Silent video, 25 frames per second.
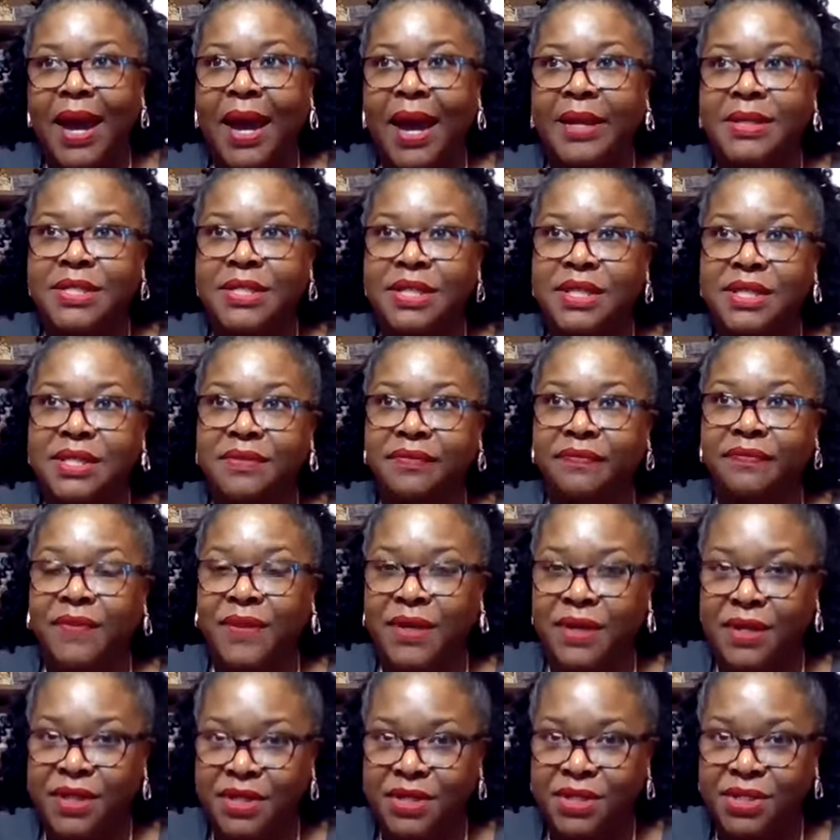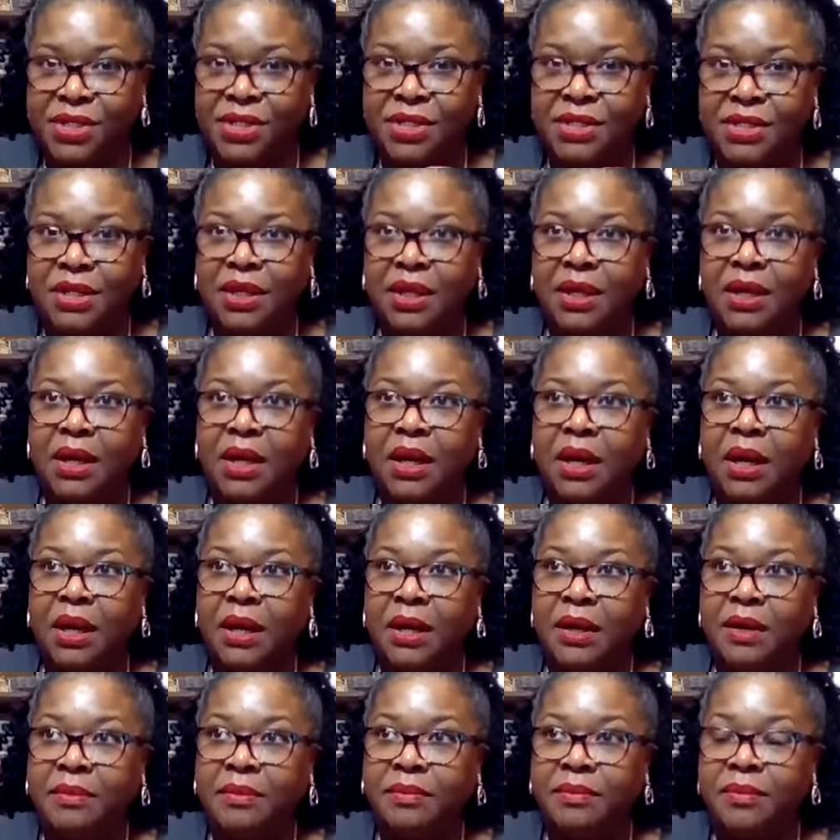I just finished
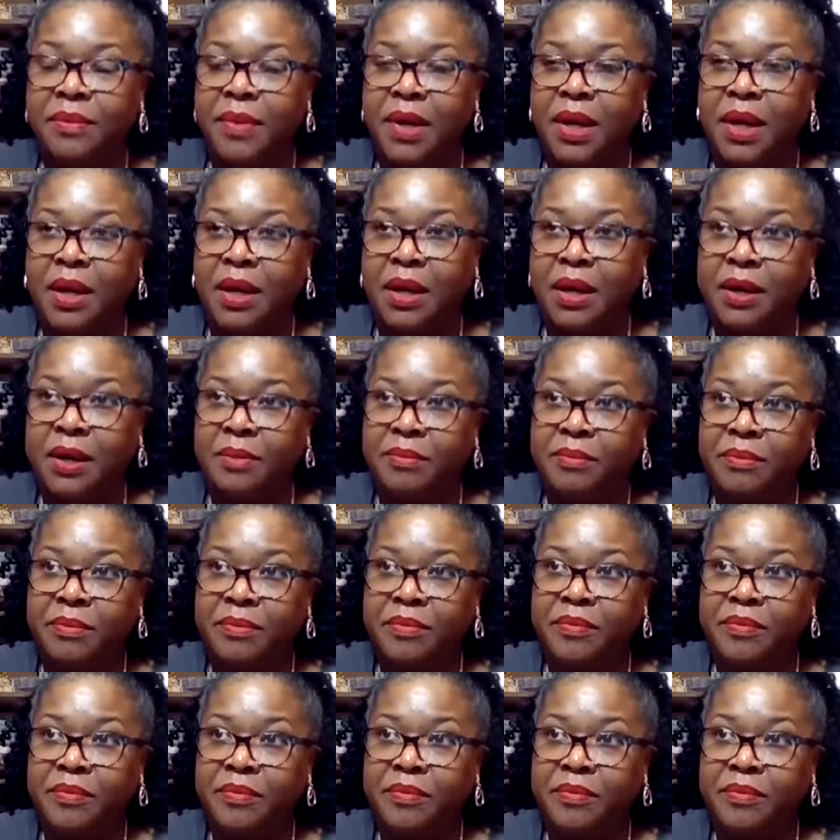my